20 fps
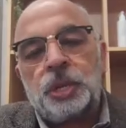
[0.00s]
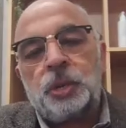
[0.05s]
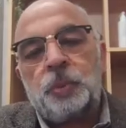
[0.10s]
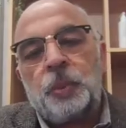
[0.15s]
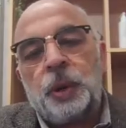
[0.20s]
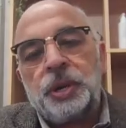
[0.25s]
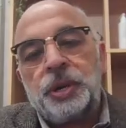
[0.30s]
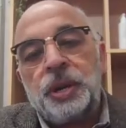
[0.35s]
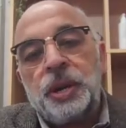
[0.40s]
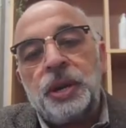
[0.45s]

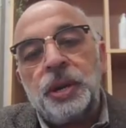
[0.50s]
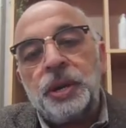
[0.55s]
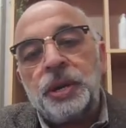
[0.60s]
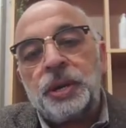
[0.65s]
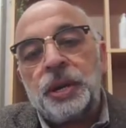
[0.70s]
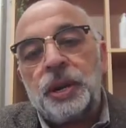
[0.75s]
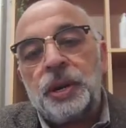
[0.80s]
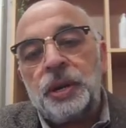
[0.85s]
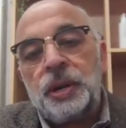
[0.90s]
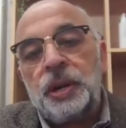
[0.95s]
but
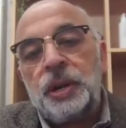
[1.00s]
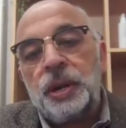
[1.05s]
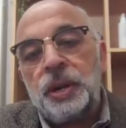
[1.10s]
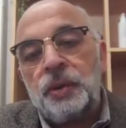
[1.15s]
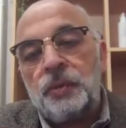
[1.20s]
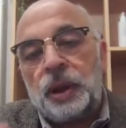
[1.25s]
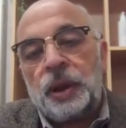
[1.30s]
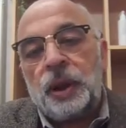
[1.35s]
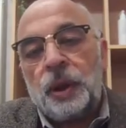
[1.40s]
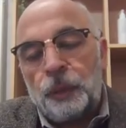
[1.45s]
internally
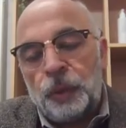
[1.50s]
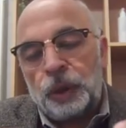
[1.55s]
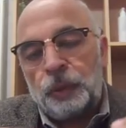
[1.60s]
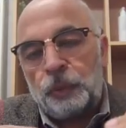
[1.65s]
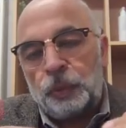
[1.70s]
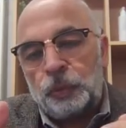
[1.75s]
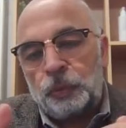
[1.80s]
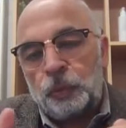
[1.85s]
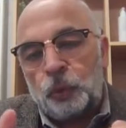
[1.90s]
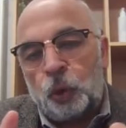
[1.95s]

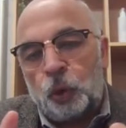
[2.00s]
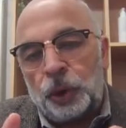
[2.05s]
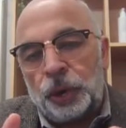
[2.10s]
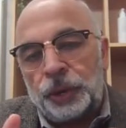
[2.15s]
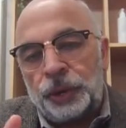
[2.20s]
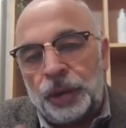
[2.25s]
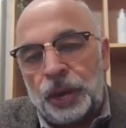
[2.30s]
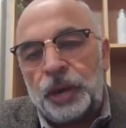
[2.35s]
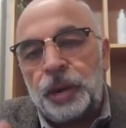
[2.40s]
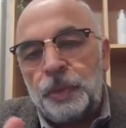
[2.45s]
on a
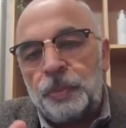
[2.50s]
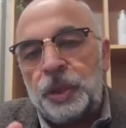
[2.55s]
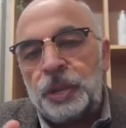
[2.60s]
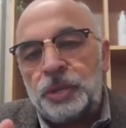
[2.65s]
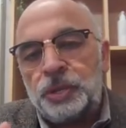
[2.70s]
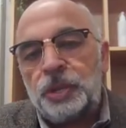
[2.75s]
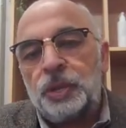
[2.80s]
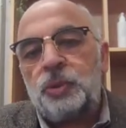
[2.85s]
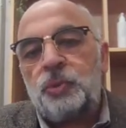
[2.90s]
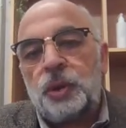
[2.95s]
daily
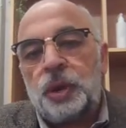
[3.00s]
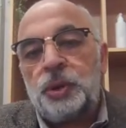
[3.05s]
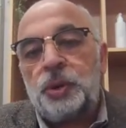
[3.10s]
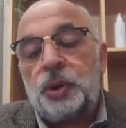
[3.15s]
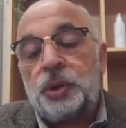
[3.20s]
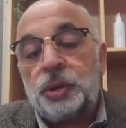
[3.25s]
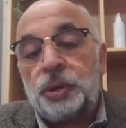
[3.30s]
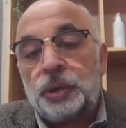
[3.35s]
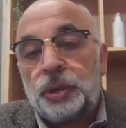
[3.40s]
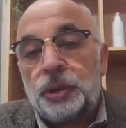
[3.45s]
basis when you
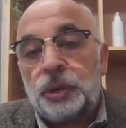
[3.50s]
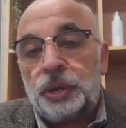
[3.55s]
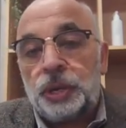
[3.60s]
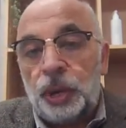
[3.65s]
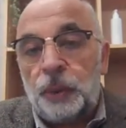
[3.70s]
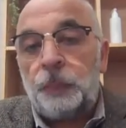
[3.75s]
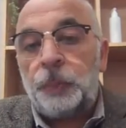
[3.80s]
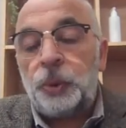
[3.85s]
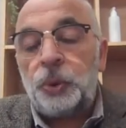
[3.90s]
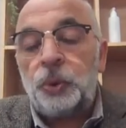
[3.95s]

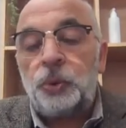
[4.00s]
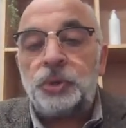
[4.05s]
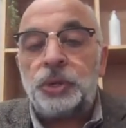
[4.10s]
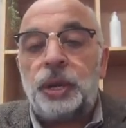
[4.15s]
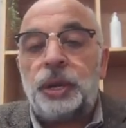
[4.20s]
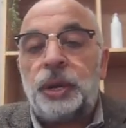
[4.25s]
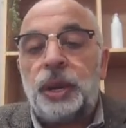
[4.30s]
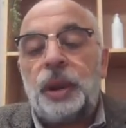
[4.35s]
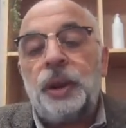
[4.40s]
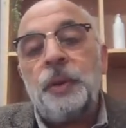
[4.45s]
keep using
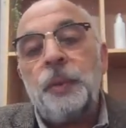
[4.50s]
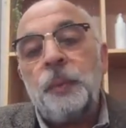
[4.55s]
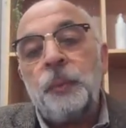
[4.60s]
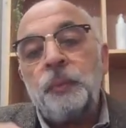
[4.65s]
it,